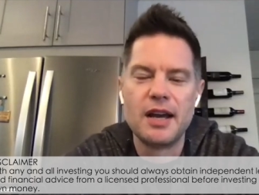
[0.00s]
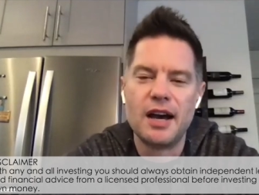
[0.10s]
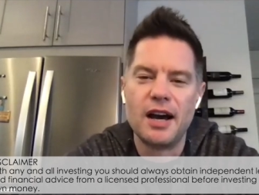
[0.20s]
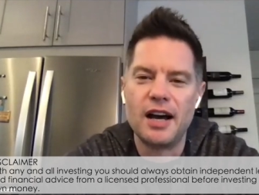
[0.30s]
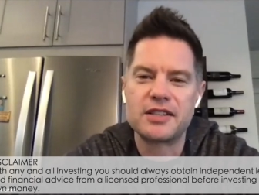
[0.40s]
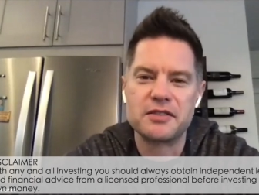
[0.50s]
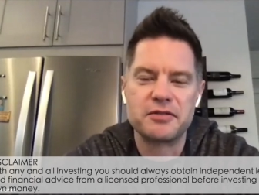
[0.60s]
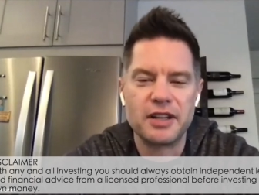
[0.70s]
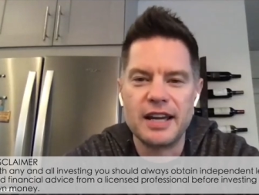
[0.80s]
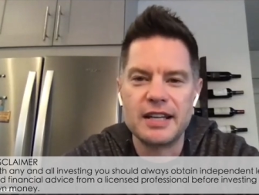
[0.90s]
as
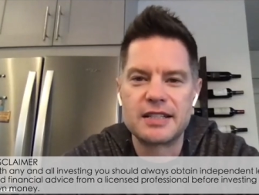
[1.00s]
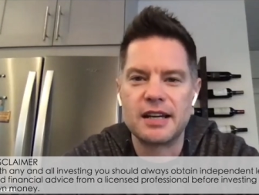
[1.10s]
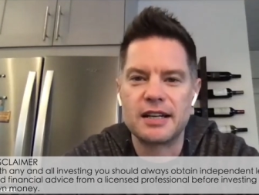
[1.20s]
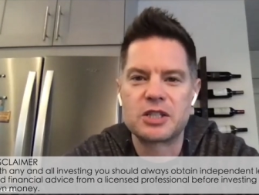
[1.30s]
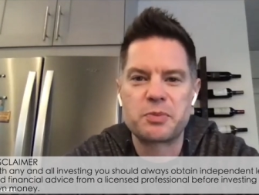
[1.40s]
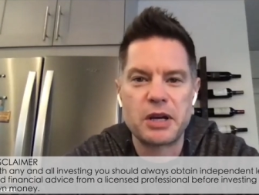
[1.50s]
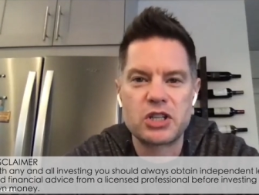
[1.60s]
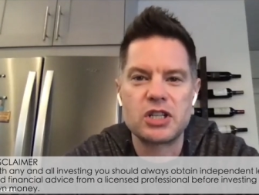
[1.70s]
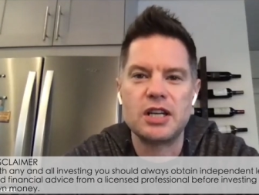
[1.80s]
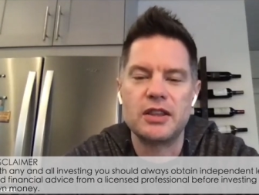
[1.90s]
of late,
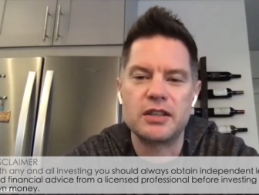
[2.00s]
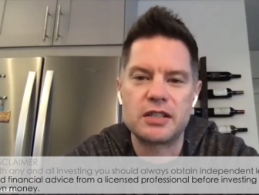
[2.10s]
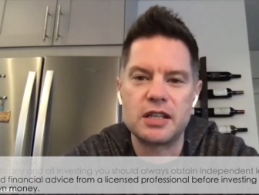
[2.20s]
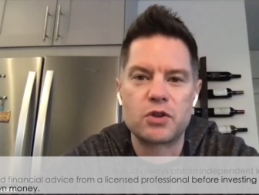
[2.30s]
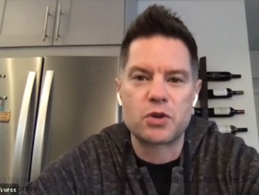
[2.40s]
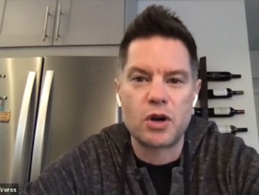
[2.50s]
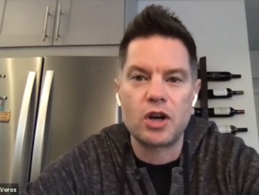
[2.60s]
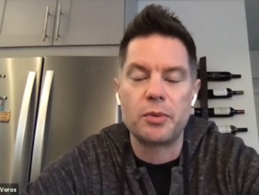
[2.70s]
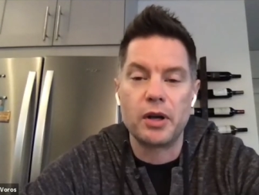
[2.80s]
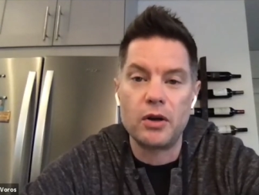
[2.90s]
especially in the city of
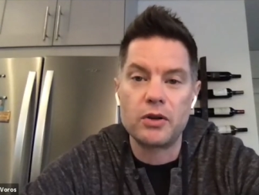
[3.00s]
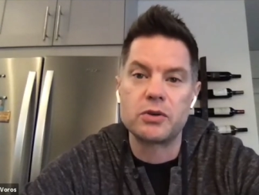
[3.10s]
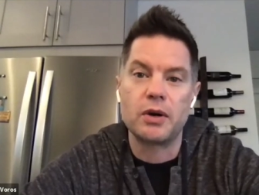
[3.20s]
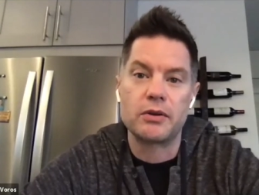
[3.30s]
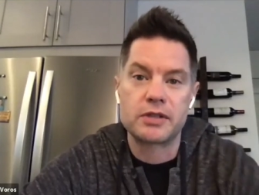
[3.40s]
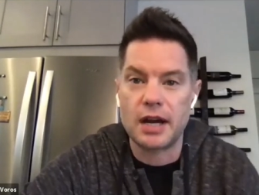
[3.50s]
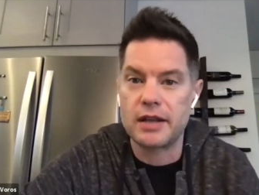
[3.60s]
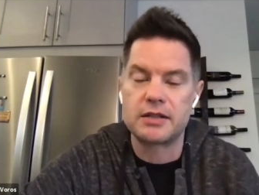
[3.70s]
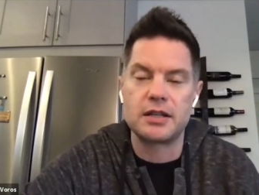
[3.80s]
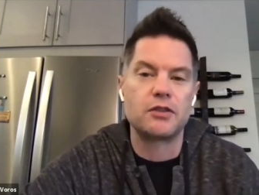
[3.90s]
Toronto, but also outside
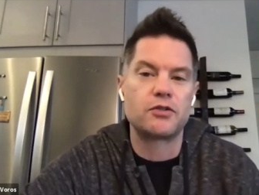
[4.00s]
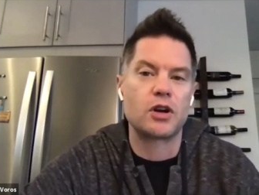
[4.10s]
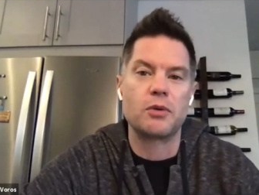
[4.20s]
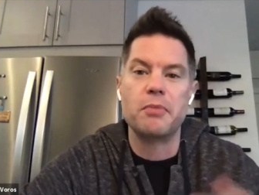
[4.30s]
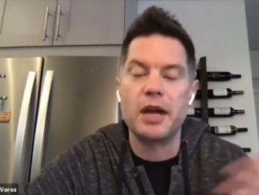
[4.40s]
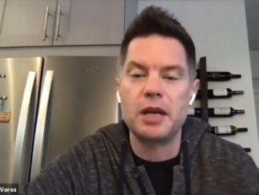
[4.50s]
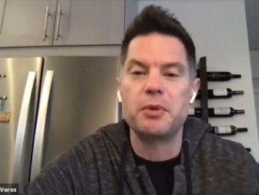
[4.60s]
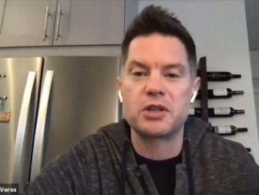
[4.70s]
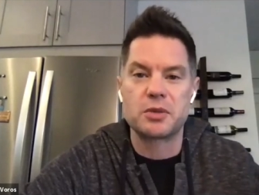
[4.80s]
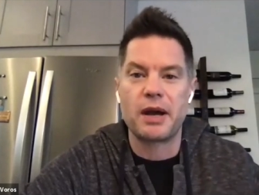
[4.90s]
of the city of Toronto, many
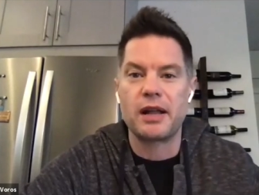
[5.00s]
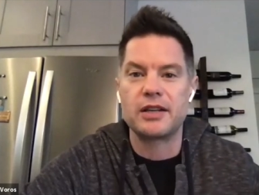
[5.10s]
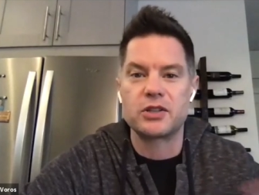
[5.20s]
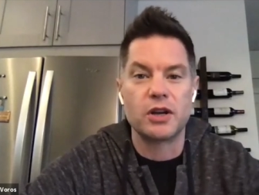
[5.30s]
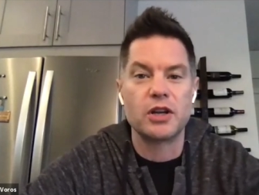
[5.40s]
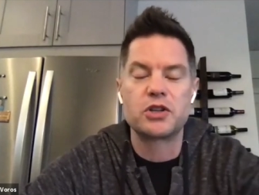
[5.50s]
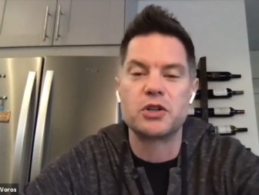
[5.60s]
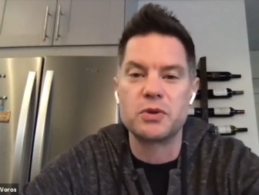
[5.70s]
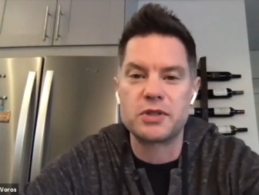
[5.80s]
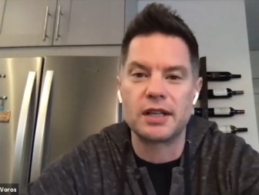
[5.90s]
municipalities are
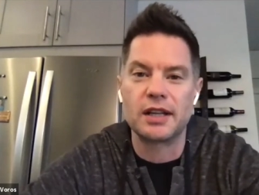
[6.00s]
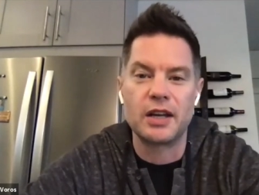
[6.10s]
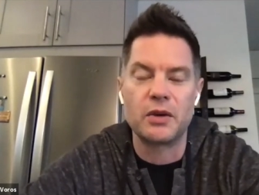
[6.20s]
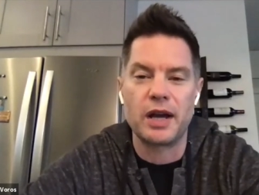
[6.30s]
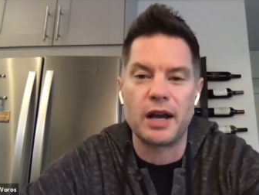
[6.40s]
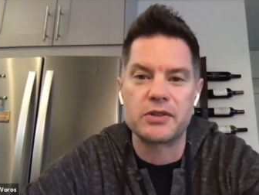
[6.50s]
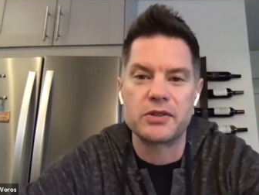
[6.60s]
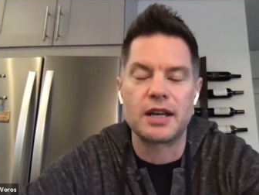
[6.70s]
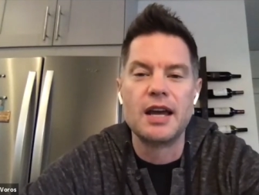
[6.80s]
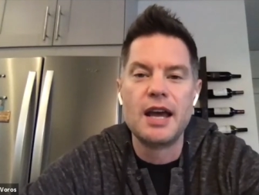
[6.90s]
introducing laneway
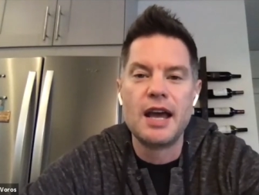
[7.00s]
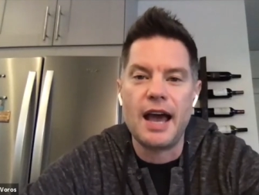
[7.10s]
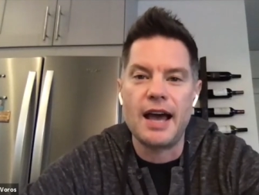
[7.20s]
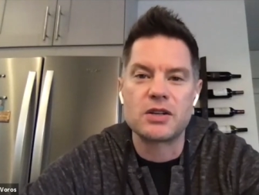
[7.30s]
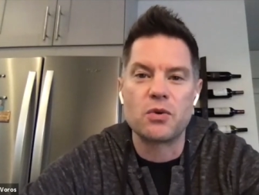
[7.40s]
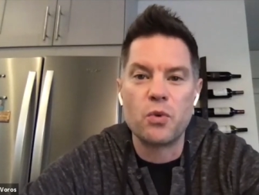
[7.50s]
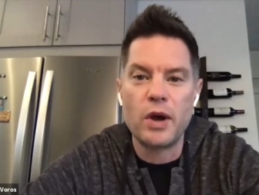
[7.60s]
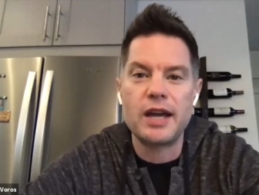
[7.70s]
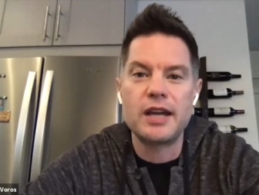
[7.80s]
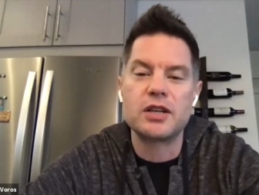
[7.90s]
housing as a
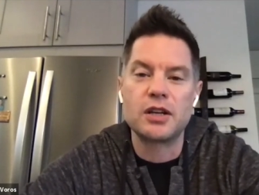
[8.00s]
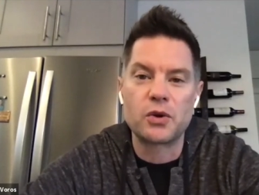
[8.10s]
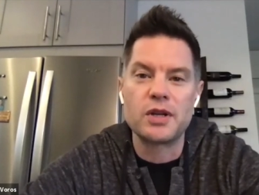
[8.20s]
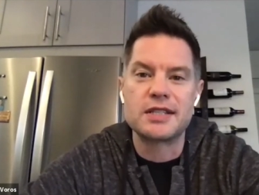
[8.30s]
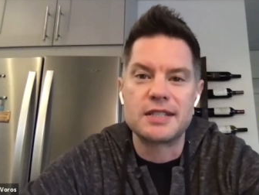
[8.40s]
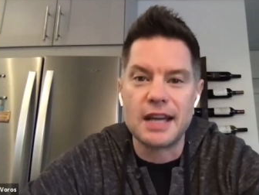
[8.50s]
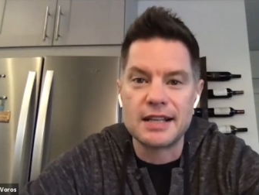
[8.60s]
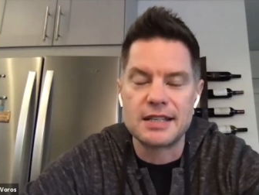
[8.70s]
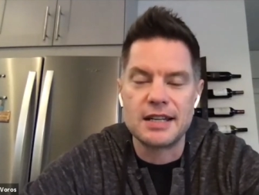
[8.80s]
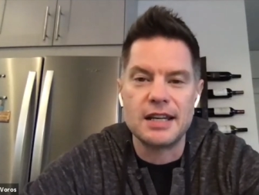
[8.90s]
way to increase
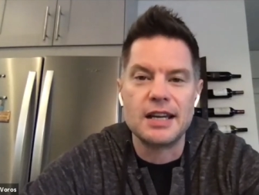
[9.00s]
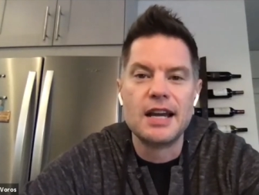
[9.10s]
density